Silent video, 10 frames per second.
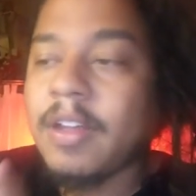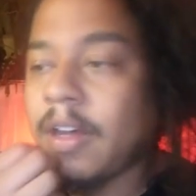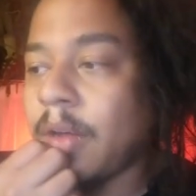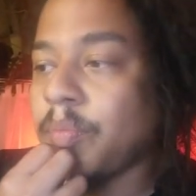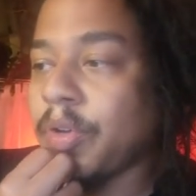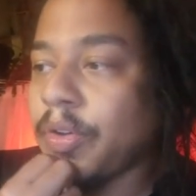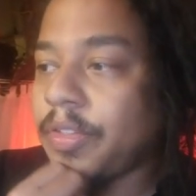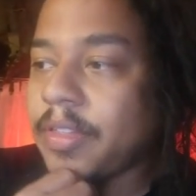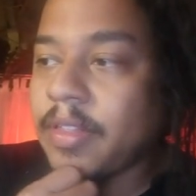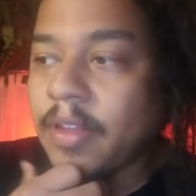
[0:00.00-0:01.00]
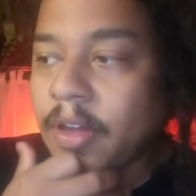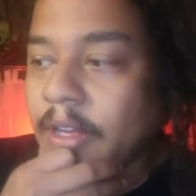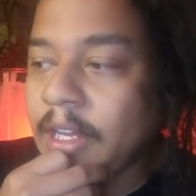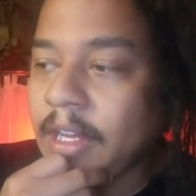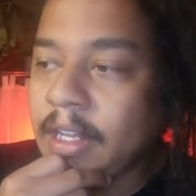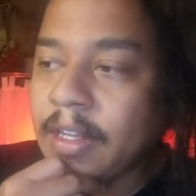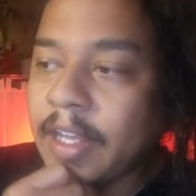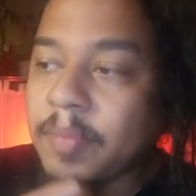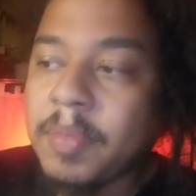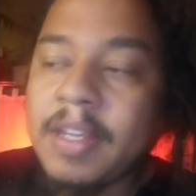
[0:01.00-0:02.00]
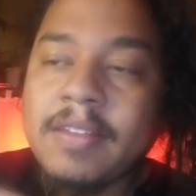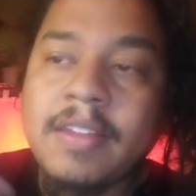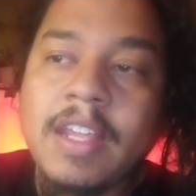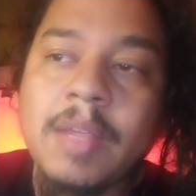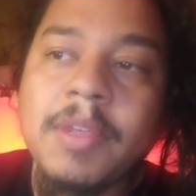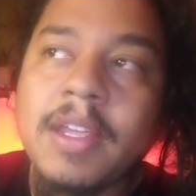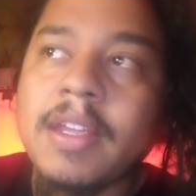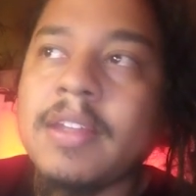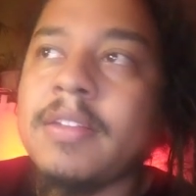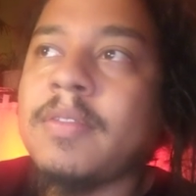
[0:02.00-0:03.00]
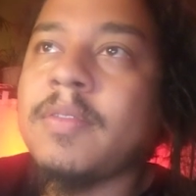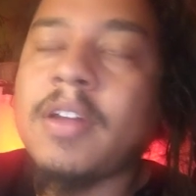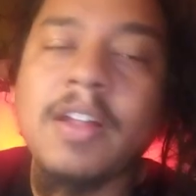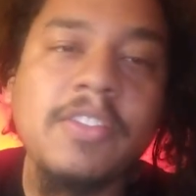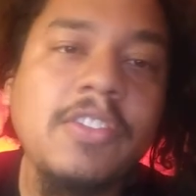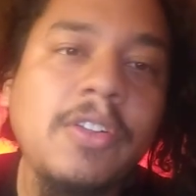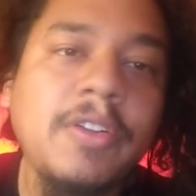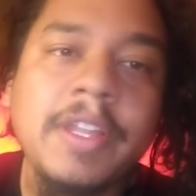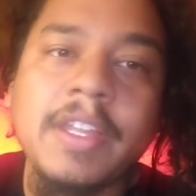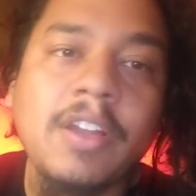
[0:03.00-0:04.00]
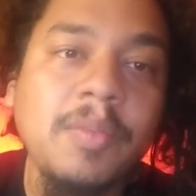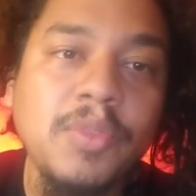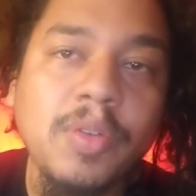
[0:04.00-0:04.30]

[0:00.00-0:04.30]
both in like PC gaming and console and then on